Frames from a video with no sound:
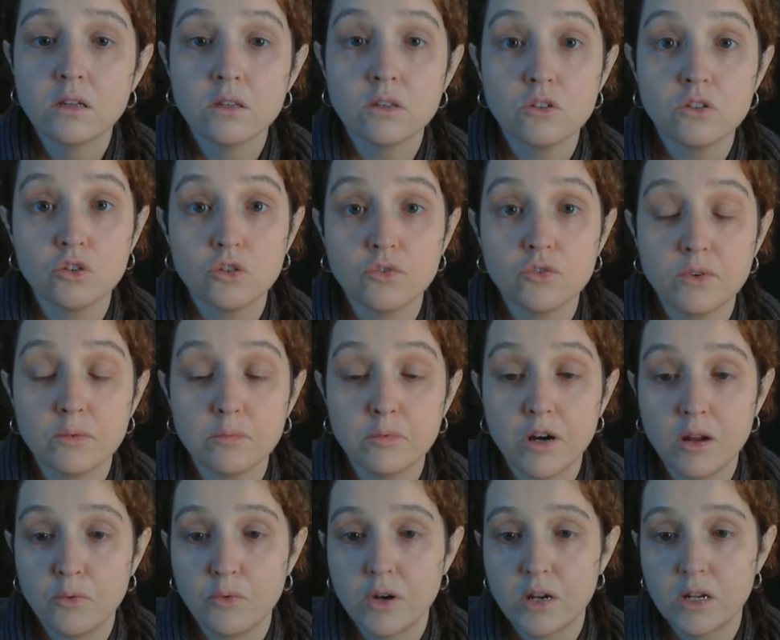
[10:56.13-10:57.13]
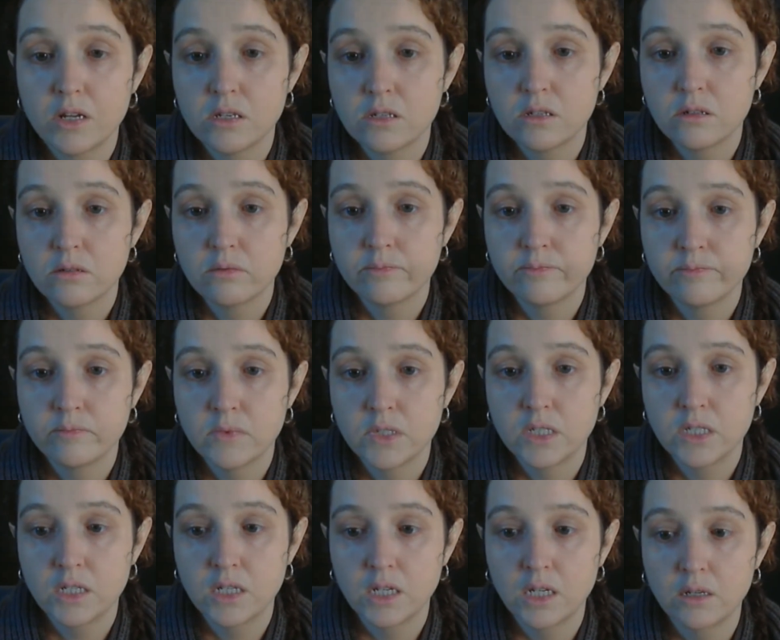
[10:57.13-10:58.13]
search for brown rice
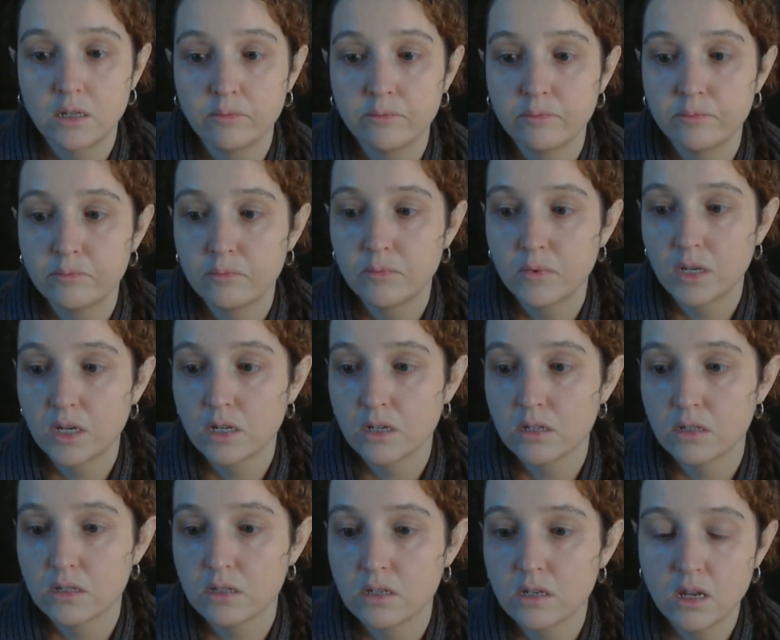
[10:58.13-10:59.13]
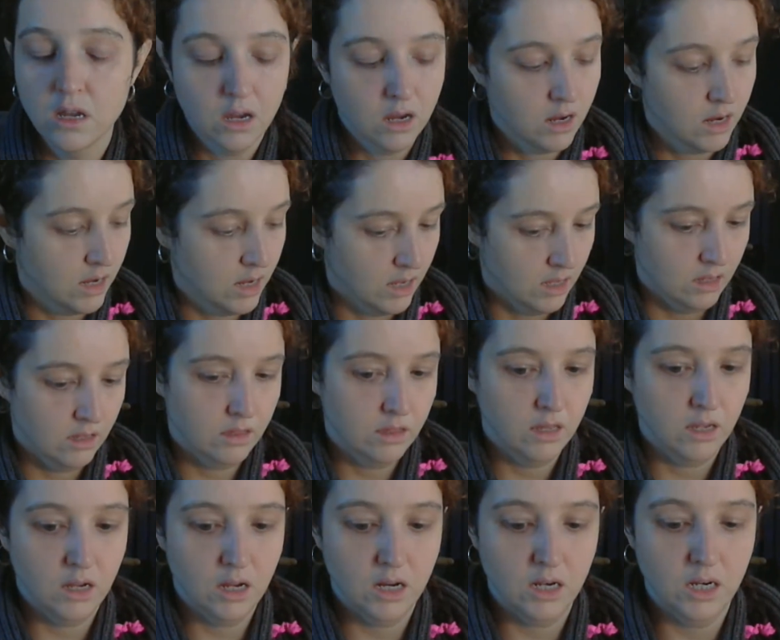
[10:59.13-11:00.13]
tea because I
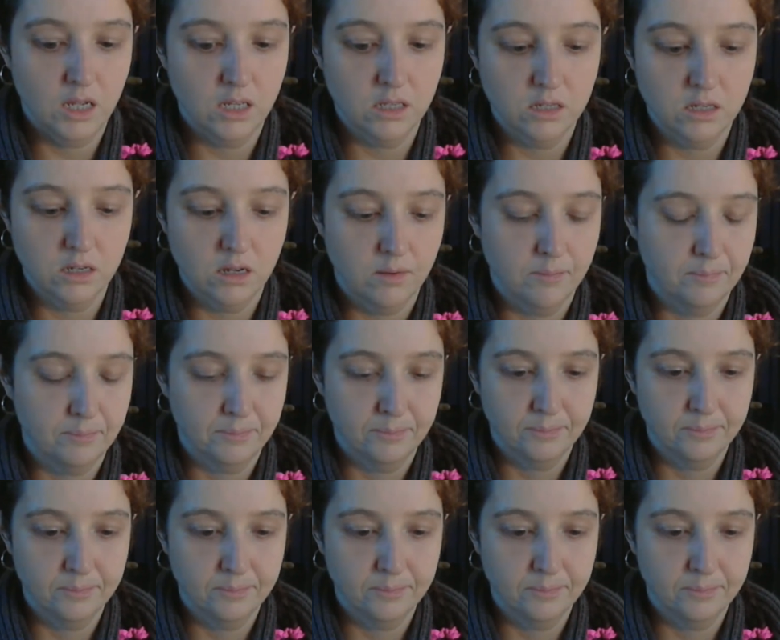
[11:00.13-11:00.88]
think I need some.